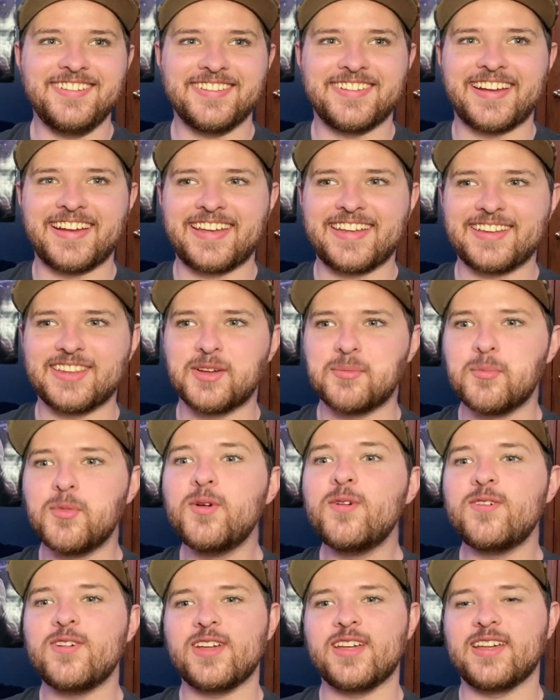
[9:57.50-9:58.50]
Like in the
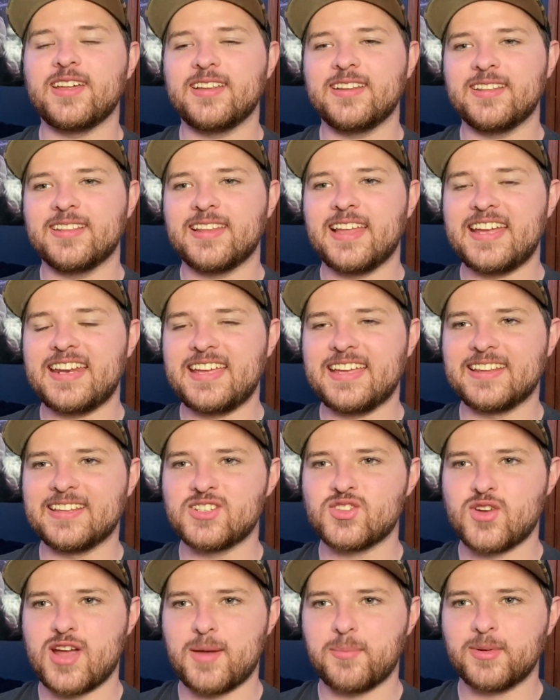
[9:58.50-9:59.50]
movie Lady and
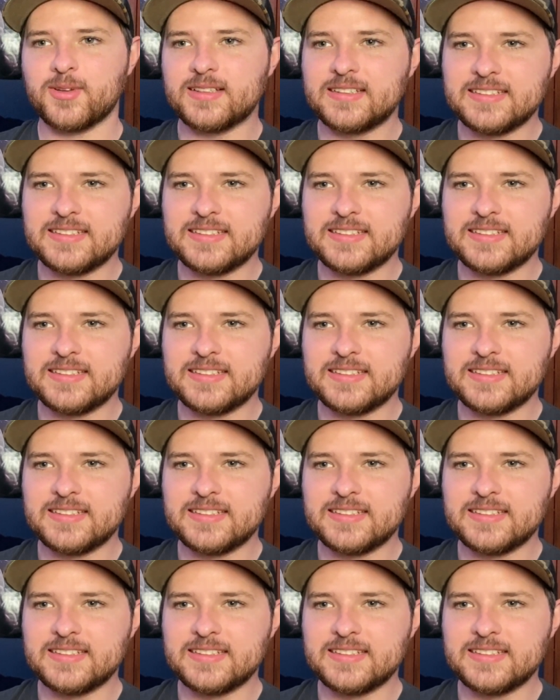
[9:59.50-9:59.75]
the Tramp.